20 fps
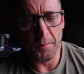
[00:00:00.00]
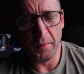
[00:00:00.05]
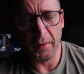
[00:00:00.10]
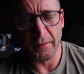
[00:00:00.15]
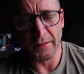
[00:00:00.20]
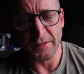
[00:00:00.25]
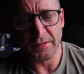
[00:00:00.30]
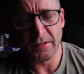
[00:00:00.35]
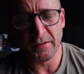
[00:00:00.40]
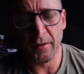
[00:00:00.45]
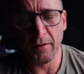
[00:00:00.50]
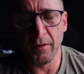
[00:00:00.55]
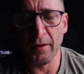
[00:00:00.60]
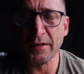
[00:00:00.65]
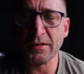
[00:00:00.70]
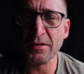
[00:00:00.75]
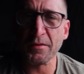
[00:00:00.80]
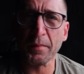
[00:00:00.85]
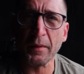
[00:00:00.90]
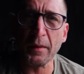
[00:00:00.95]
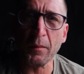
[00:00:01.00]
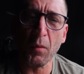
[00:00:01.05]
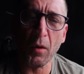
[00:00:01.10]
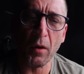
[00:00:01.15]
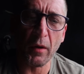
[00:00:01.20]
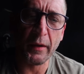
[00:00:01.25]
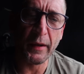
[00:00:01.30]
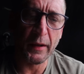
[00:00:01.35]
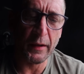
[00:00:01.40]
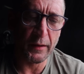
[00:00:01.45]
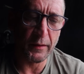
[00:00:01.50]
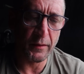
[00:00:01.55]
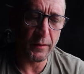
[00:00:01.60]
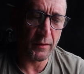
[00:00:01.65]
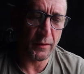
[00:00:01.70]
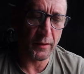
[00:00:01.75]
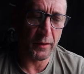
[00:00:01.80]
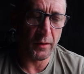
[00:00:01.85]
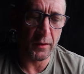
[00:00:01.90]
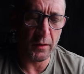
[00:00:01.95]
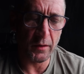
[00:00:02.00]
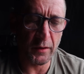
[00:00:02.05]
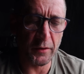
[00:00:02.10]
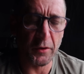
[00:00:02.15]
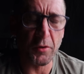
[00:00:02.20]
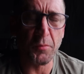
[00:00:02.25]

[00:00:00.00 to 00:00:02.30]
Baits guys have been working on a